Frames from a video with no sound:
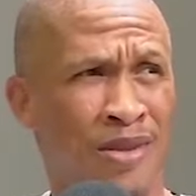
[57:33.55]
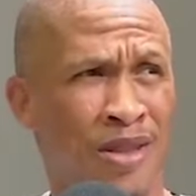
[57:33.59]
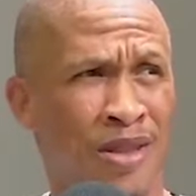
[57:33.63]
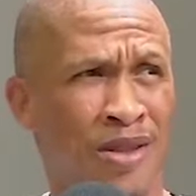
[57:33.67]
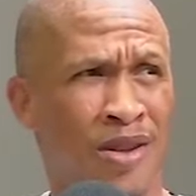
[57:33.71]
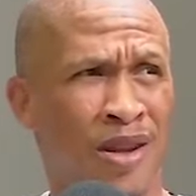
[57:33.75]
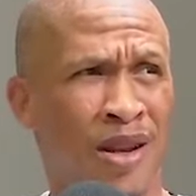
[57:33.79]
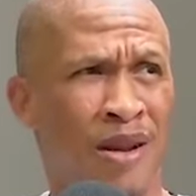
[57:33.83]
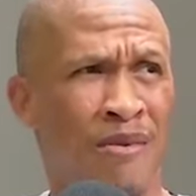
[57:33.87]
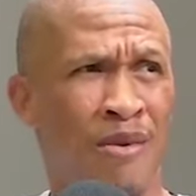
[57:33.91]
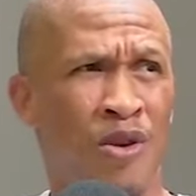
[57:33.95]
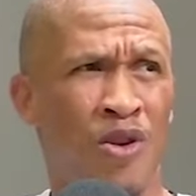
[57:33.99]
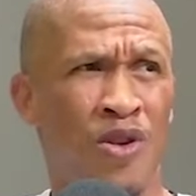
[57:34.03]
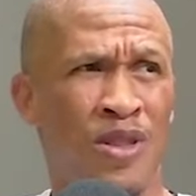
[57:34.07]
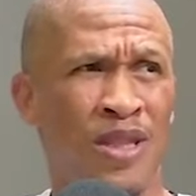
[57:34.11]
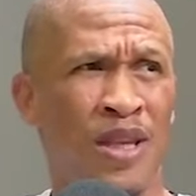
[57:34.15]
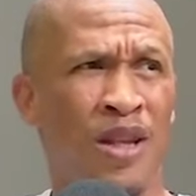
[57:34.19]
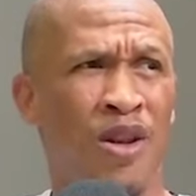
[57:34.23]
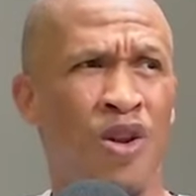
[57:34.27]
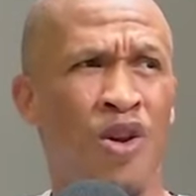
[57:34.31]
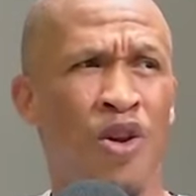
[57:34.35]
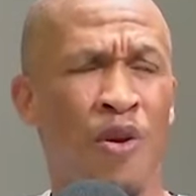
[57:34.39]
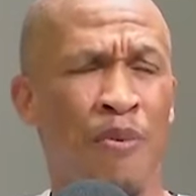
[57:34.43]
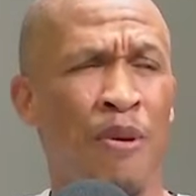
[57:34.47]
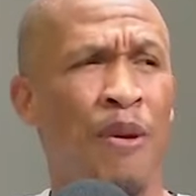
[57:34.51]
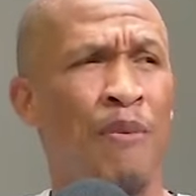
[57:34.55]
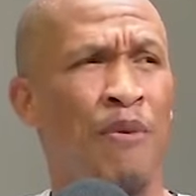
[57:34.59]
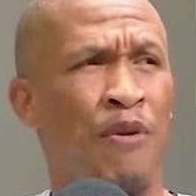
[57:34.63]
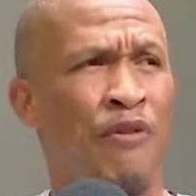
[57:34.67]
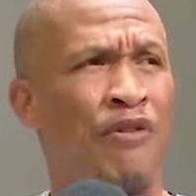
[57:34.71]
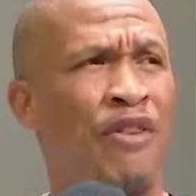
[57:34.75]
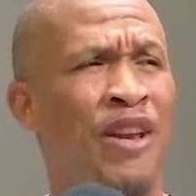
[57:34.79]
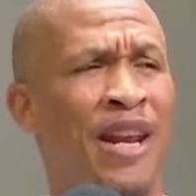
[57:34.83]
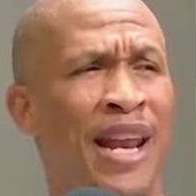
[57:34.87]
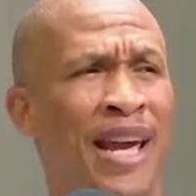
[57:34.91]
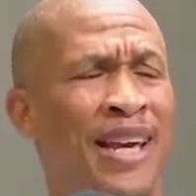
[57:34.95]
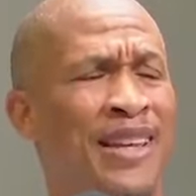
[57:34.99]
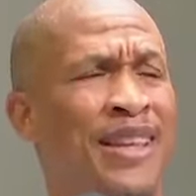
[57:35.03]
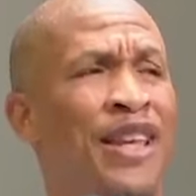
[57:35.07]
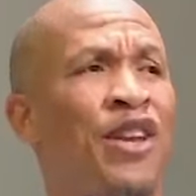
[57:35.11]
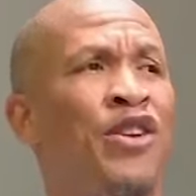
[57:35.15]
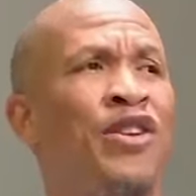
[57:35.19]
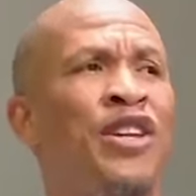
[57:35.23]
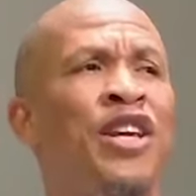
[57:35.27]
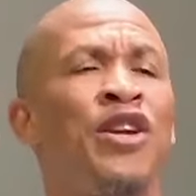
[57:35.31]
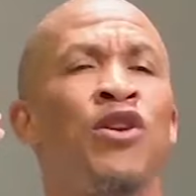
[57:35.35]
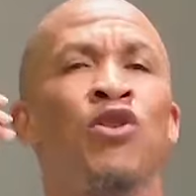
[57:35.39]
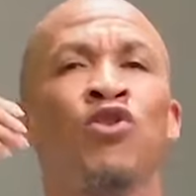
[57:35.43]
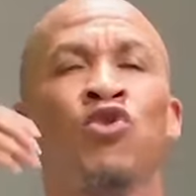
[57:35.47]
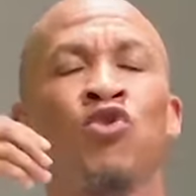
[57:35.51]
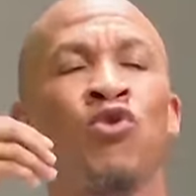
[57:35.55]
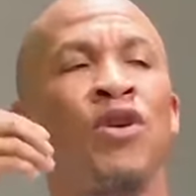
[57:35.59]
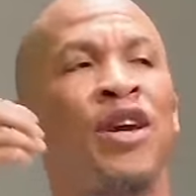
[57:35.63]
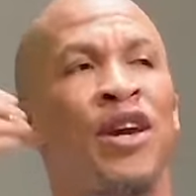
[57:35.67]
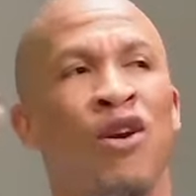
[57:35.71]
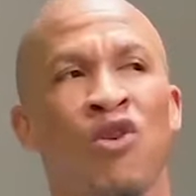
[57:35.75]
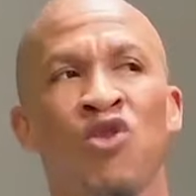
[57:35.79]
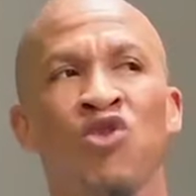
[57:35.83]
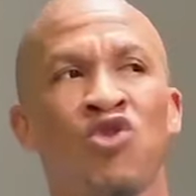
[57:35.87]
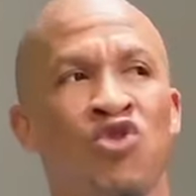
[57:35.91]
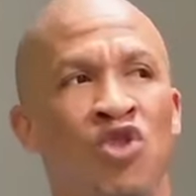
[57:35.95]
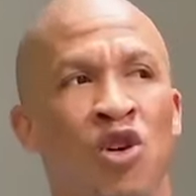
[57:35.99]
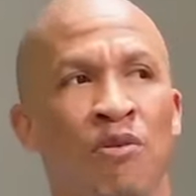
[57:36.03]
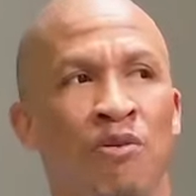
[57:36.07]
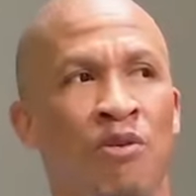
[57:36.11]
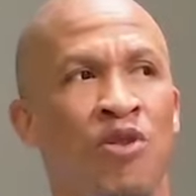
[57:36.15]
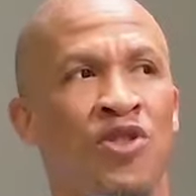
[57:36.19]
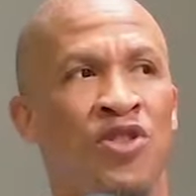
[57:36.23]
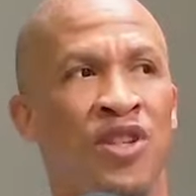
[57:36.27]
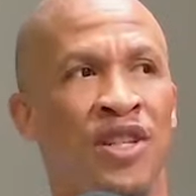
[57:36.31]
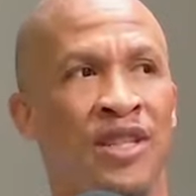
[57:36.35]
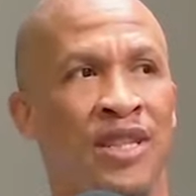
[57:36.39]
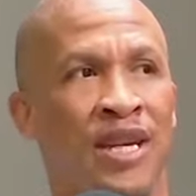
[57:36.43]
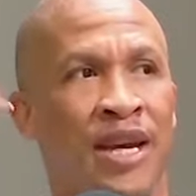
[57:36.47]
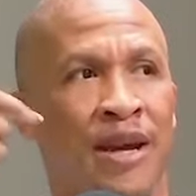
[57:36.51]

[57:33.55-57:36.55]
You know what I mean? Because a lot of people feel like they, are not doing a good job most of the time.